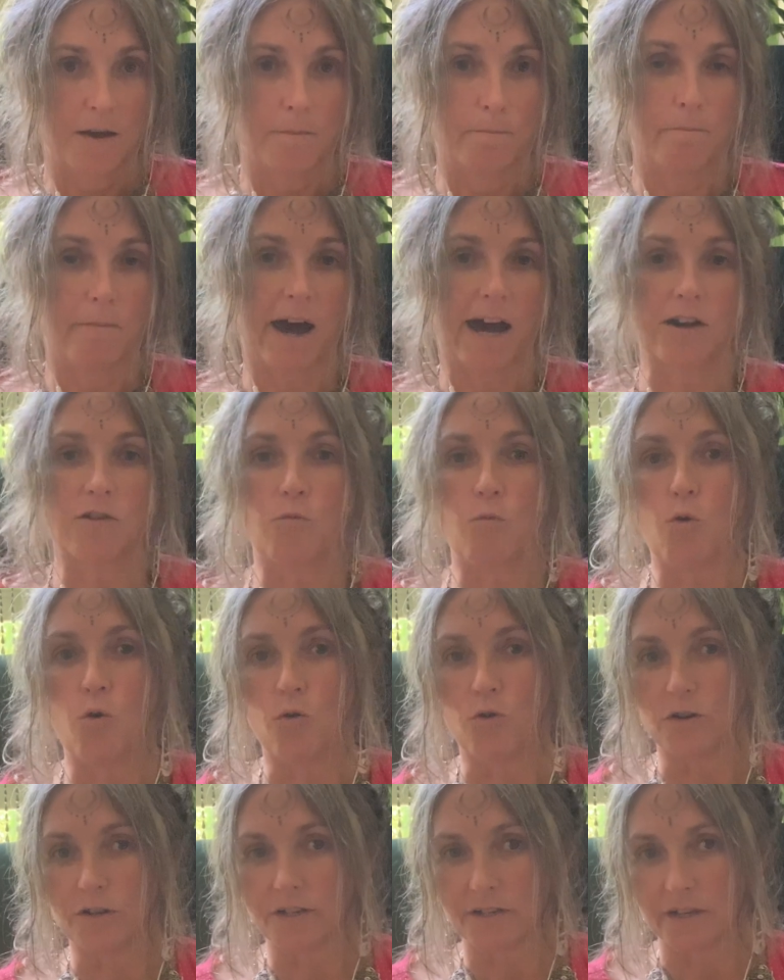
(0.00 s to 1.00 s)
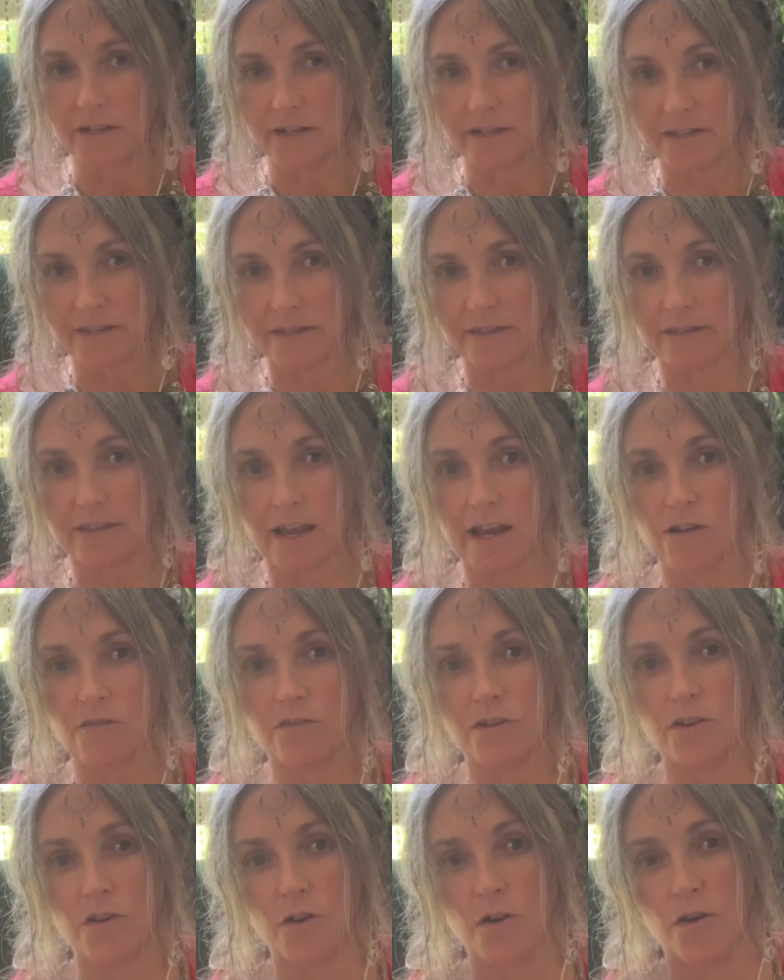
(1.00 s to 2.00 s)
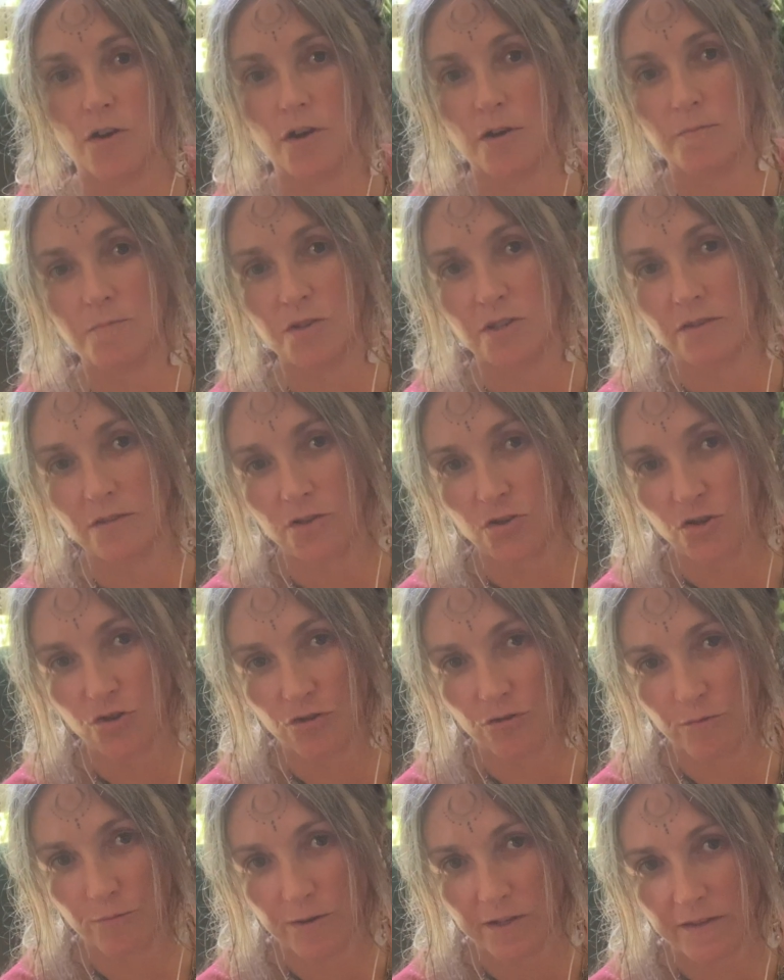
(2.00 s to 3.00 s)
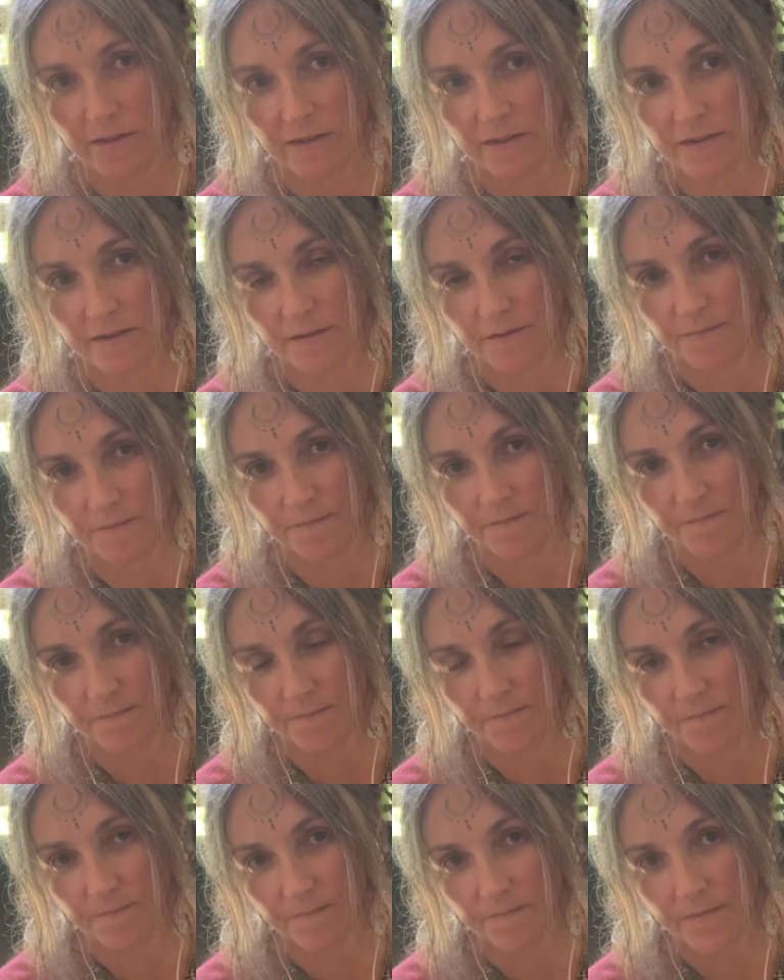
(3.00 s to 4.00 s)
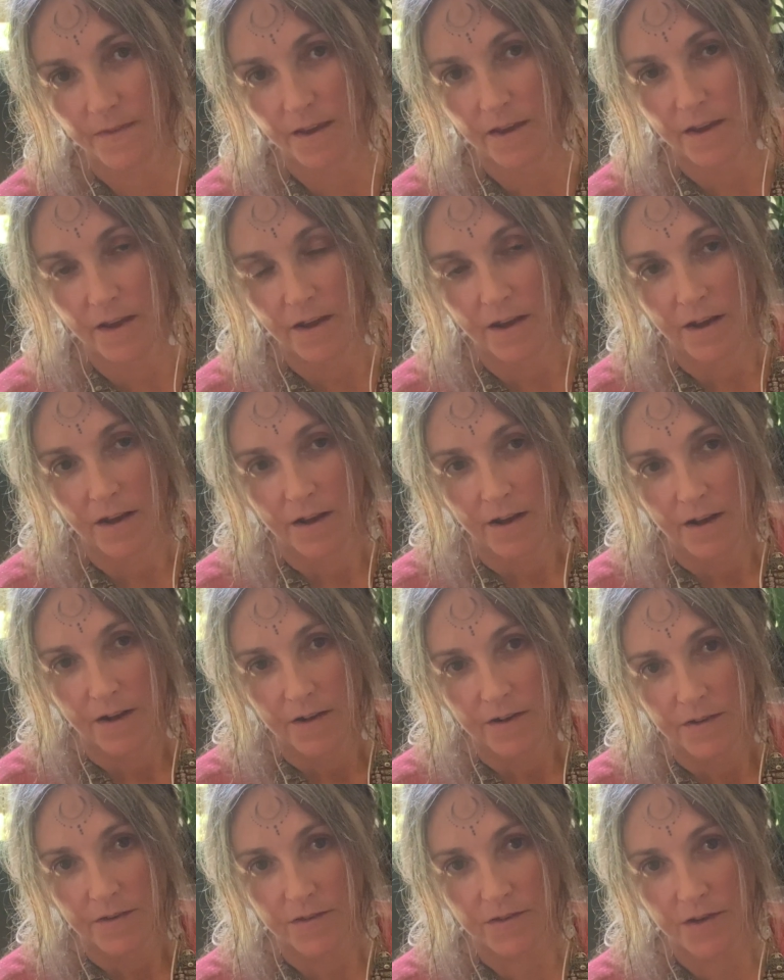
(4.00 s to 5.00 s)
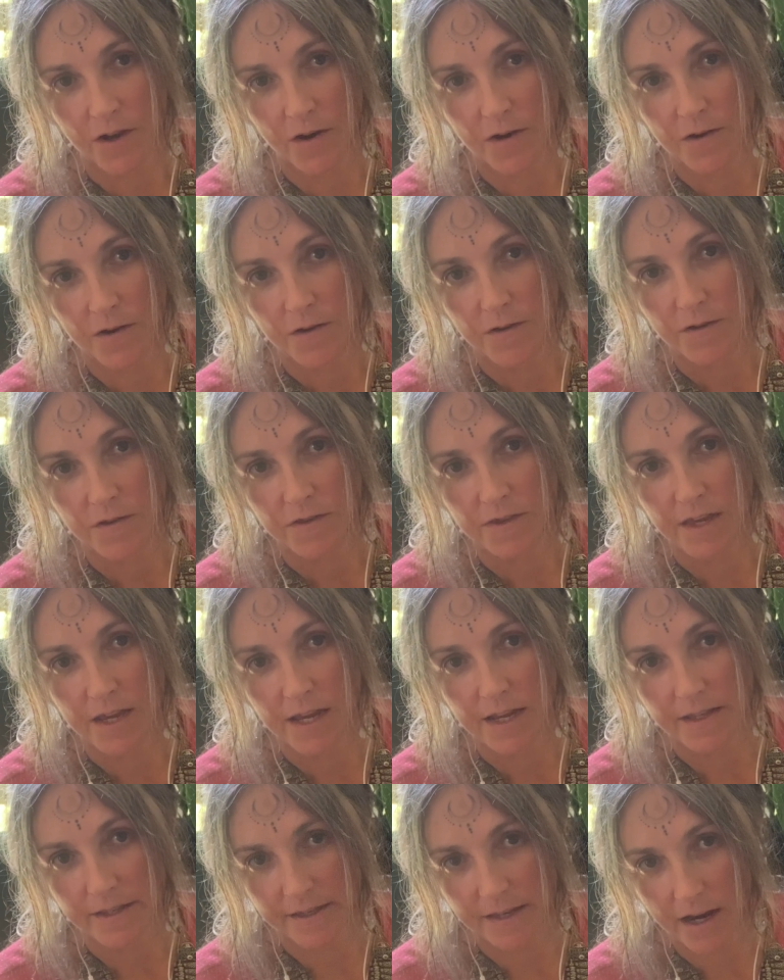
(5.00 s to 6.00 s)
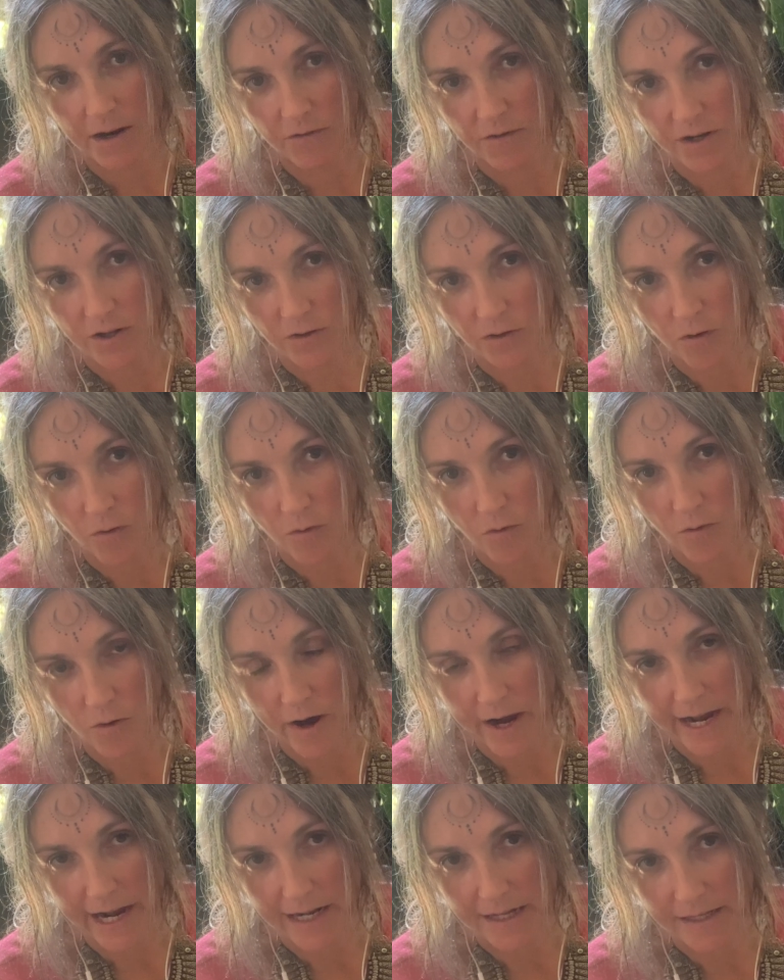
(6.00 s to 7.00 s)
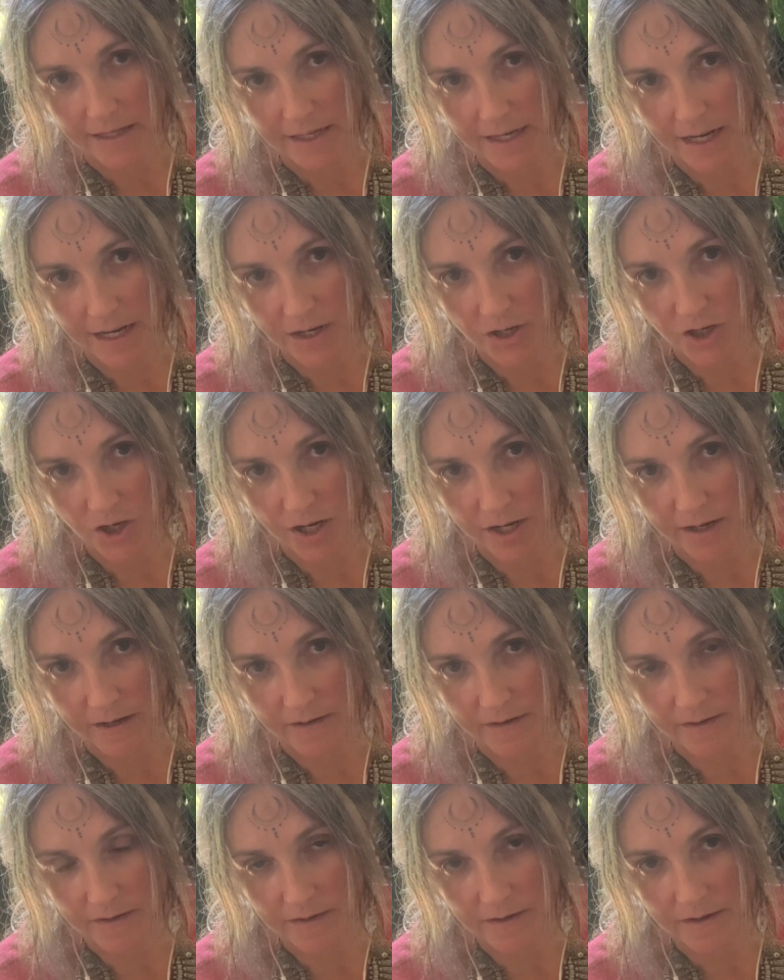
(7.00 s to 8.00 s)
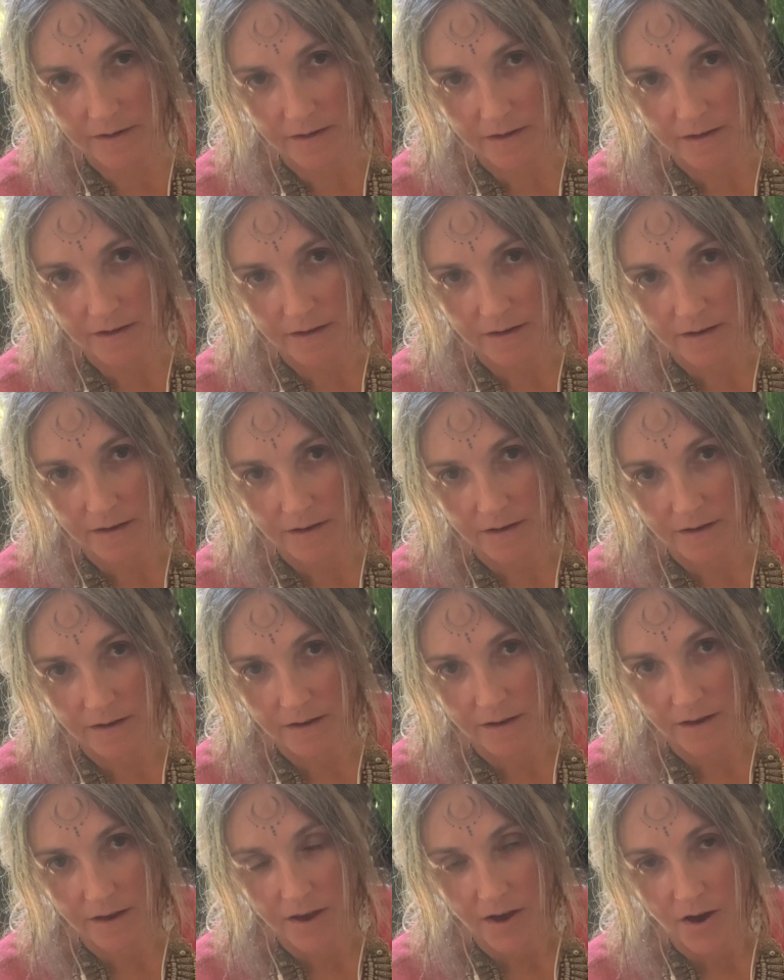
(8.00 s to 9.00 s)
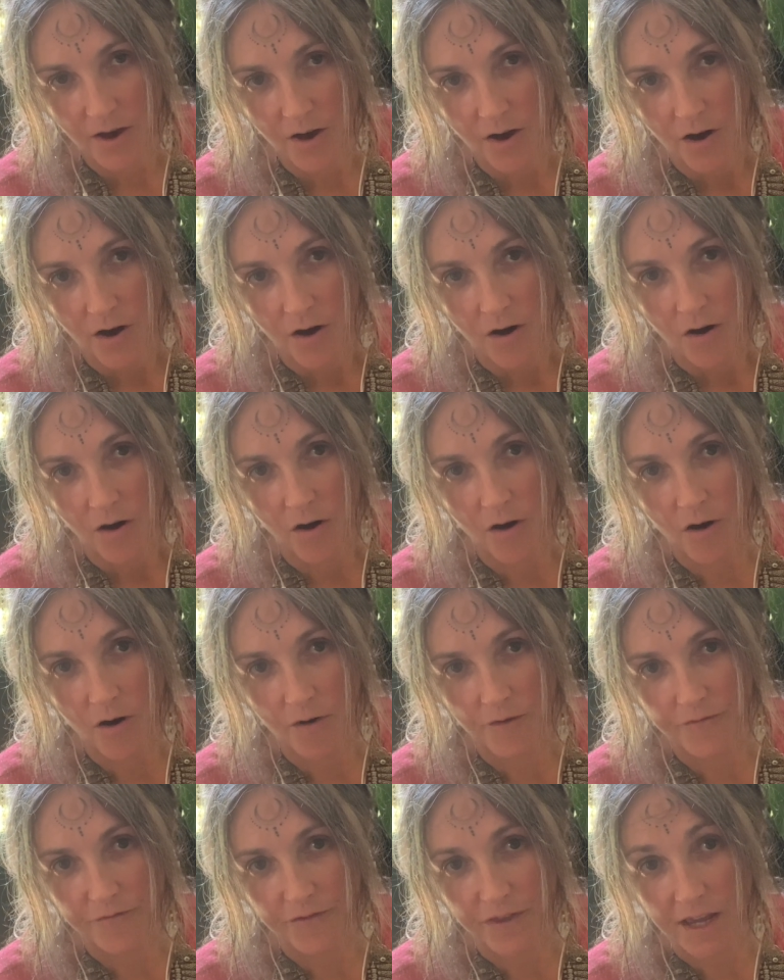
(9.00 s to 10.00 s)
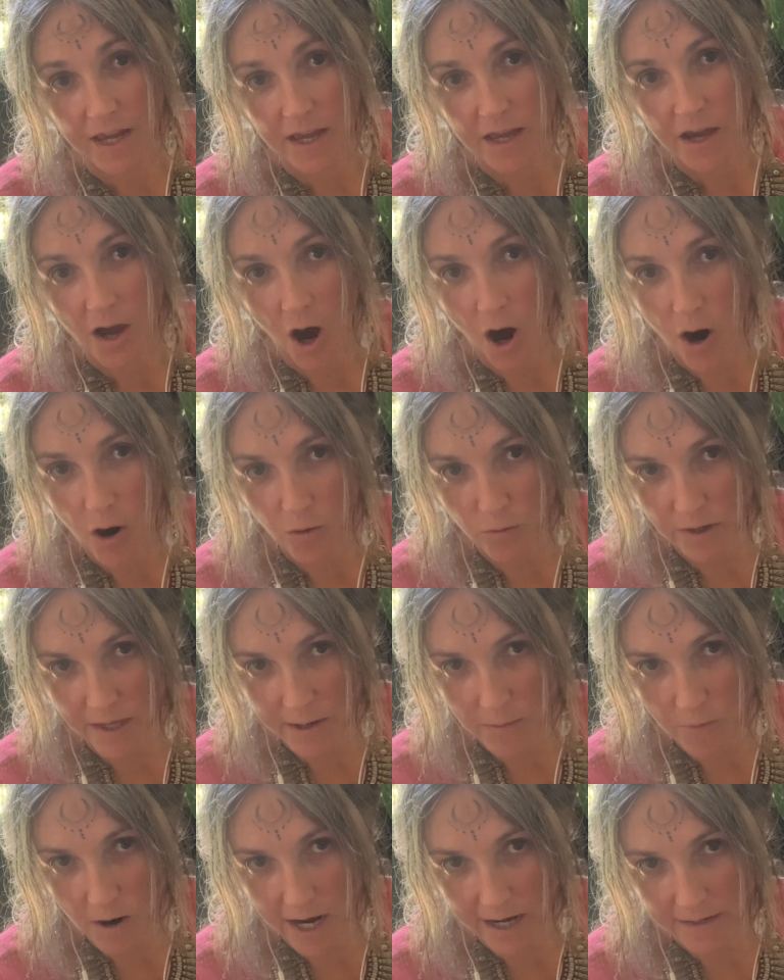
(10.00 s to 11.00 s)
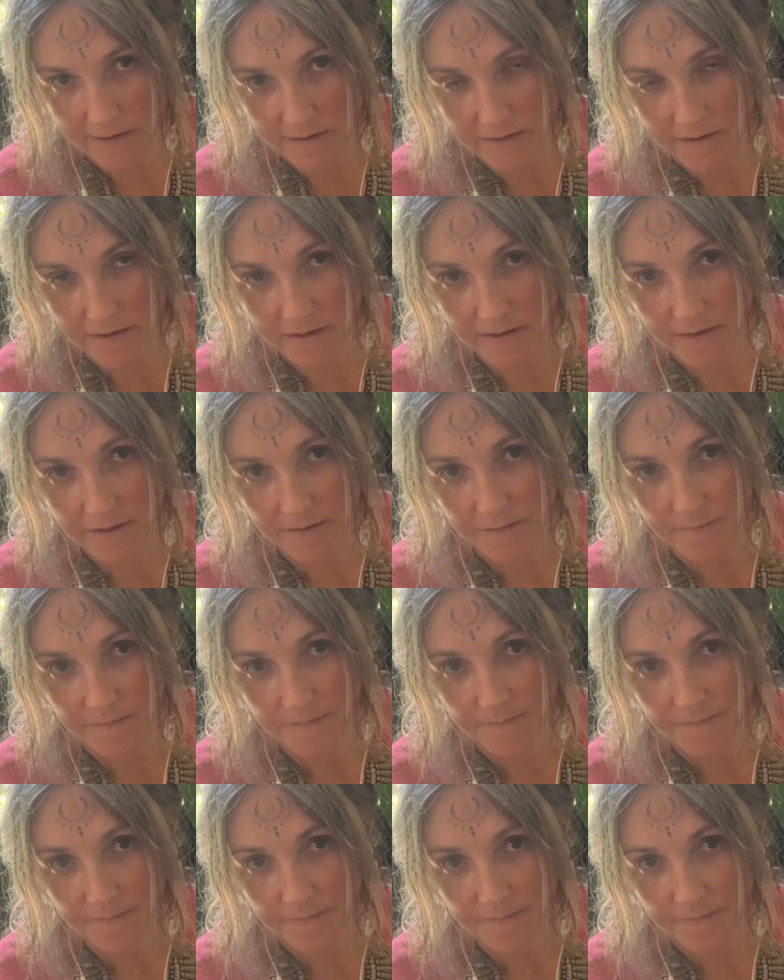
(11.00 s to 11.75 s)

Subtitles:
Mugwort is a sacred herb to the Druids. So the sacred lore and teachings of the holy ones,